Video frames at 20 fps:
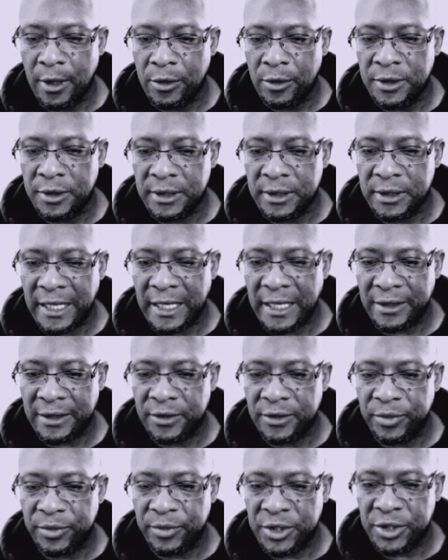Could attack
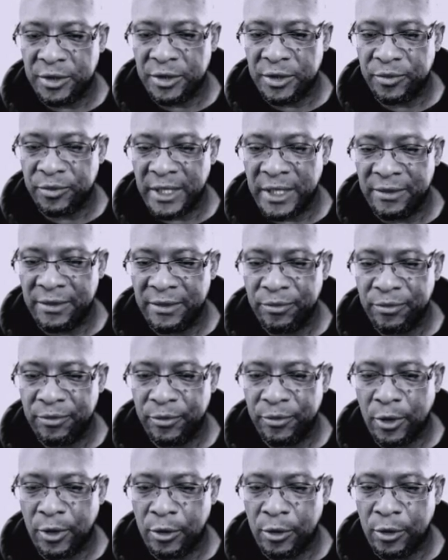the bishop then,
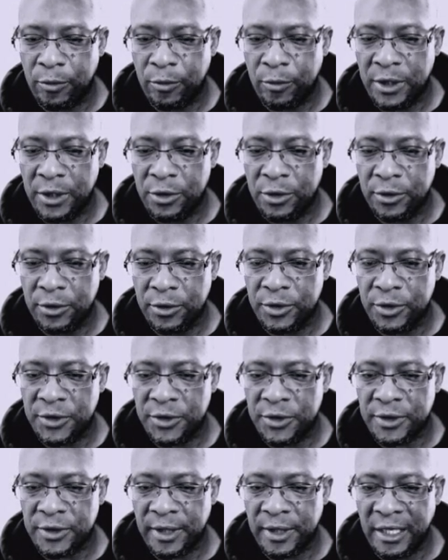or we could
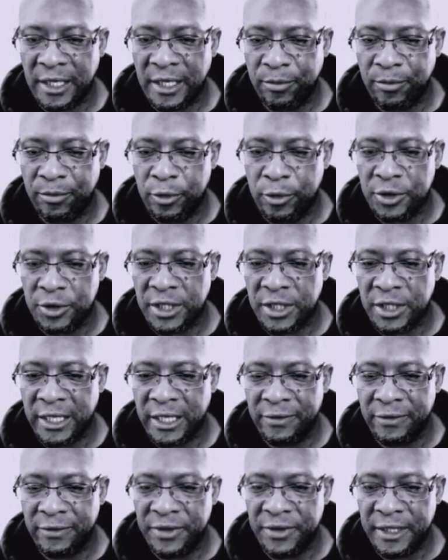just uh, push
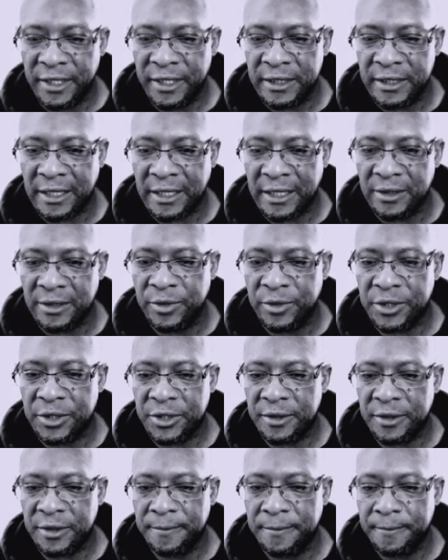here and then attack the
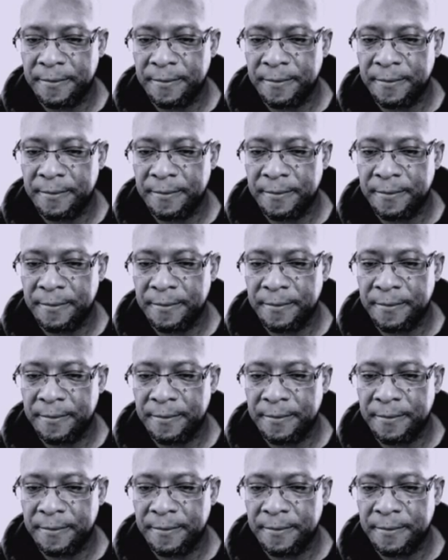bishop.